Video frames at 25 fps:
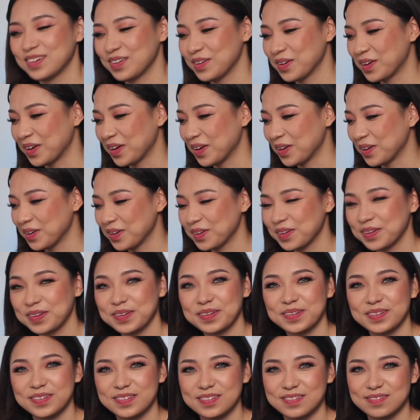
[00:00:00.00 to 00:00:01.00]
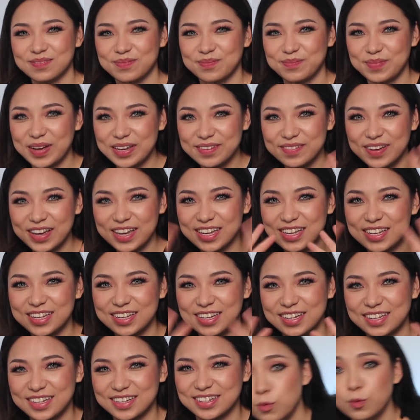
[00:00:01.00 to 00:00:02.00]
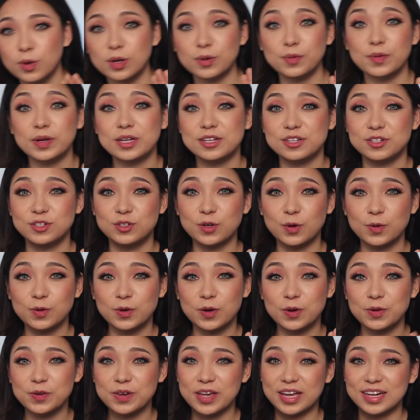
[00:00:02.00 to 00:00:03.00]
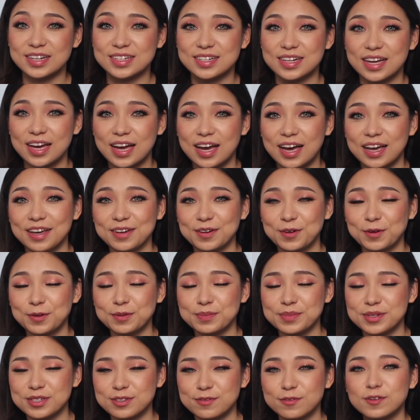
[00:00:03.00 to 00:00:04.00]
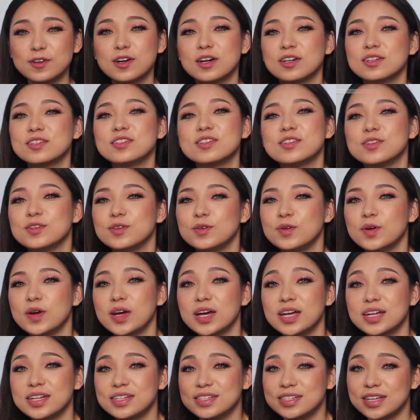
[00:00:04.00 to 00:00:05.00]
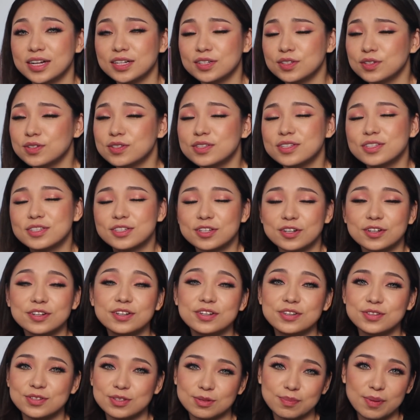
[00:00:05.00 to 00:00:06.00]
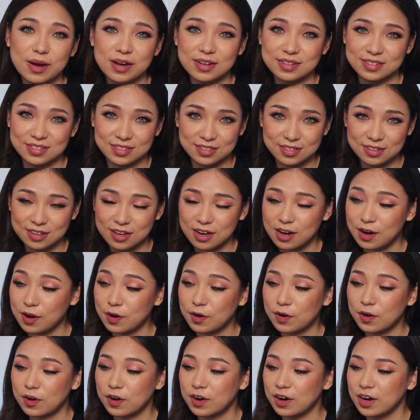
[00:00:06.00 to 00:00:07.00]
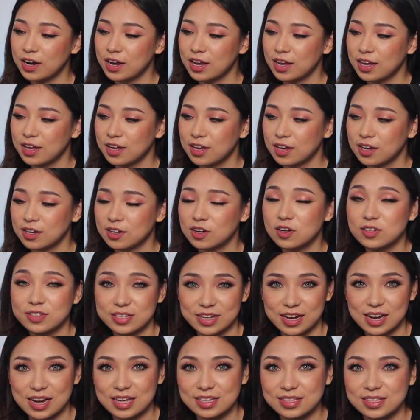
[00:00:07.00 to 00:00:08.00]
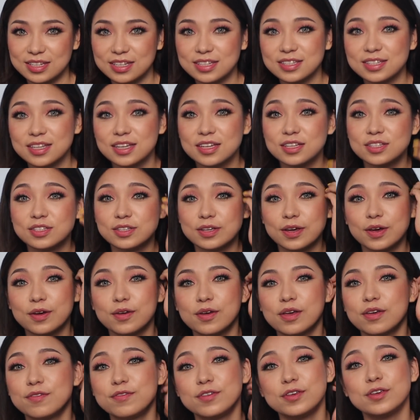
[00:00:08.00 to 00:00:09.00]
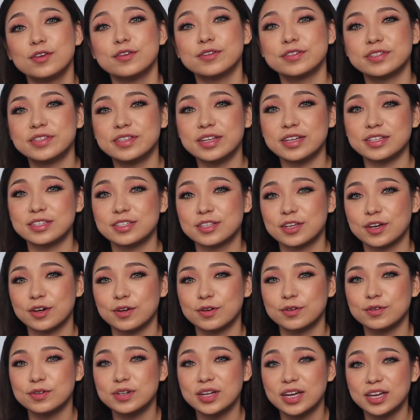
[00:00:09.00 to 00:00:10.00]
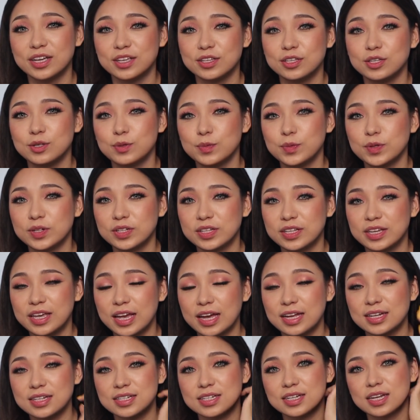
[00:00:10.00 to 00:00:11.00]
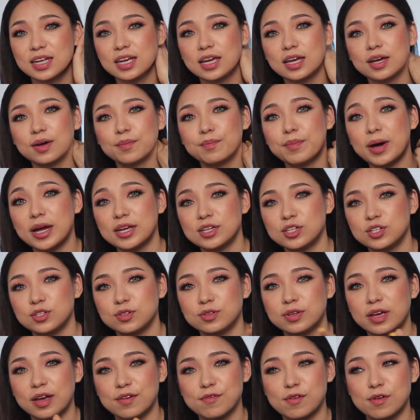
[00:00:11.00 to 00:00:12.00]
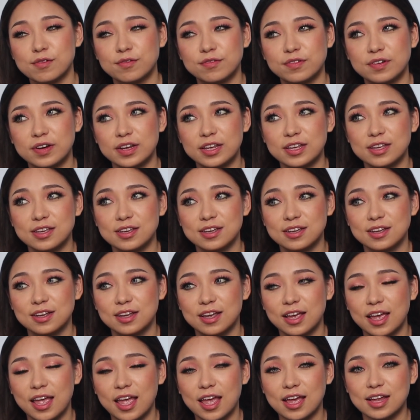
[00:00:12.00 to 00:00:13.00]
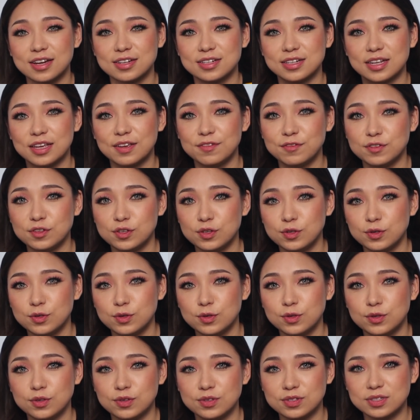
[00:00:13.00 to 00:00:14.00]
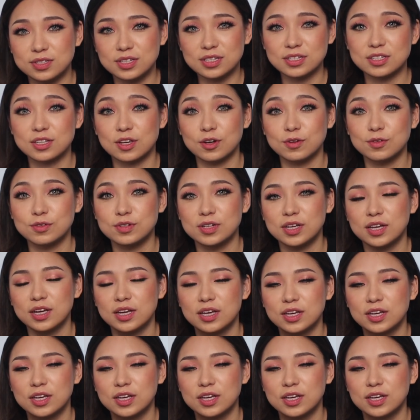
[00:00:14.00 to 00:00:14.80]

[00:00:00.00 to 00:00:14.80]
Okay. Bye bye. Oh wait, don't go yet. I almost forgot to tell you this good news about our contact lenses. So if you use this code, you will get buy 2 get 1 free, and if you use this code,